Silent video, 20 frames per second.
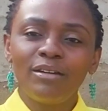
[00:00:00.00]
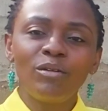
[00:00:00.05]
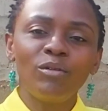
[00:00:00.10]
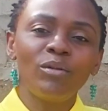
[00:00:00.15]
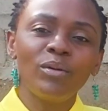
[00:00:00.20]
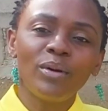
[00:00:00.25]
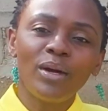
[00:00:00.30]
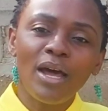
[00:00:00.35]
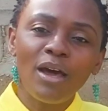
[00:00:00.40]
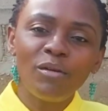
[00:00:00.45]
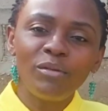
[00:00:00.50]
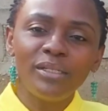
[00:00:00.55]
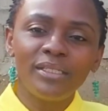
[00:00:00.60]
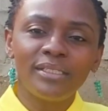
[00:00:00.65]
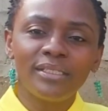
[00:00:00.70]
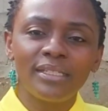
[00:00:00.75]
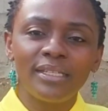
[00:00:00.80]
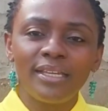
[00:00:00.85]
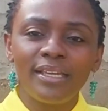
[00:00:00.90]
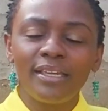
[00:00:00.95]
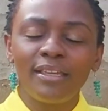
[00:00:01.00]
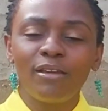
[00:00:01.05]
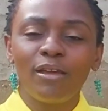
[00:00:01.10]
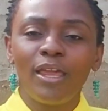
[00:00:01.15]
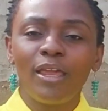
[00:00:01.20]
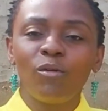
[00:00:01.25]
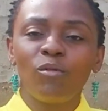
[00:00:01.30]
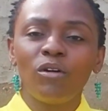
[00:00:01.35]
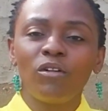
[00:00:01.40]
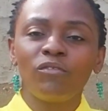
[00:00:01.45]
How, how is a,
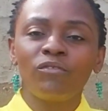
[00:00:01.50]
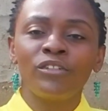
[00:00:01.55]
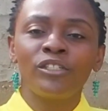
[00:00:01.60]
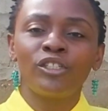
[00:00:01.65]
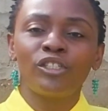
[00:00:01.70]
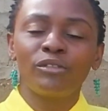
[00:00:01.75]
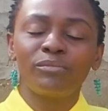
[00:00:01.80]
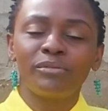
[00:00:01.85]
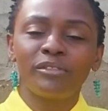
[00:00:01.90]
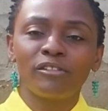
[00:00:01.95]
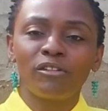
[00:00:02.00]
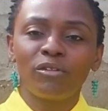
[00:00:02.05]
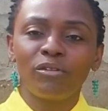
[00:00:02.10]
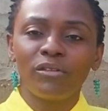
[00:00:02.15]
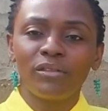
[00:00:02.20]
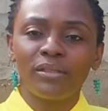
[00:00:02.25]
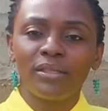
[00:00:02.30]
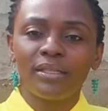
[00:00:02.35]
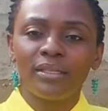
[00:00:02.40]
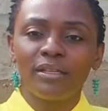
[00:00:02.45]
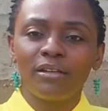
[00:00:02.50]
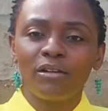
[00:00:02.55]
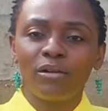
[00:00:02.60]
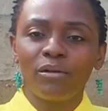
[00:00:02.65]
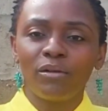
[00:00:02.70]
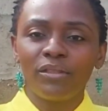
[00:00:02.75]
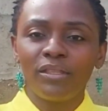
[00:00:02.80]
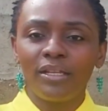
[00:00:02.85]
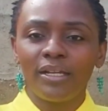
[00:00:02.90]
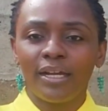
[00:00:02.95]
a wolf in sheep's cloth,
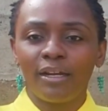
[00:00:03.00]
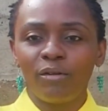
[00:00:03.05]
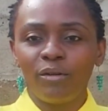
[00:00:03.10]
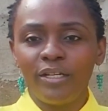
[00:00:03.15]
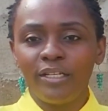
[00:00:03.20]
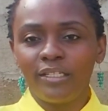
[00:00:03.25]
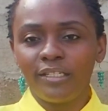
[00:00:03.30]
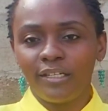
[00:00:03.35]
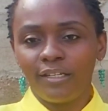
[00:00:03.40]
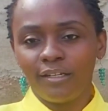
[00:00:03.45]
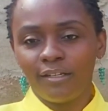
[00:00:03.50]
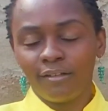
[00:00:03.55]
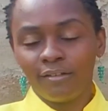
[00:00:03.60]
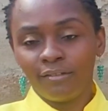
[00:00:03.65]
clothing anointed?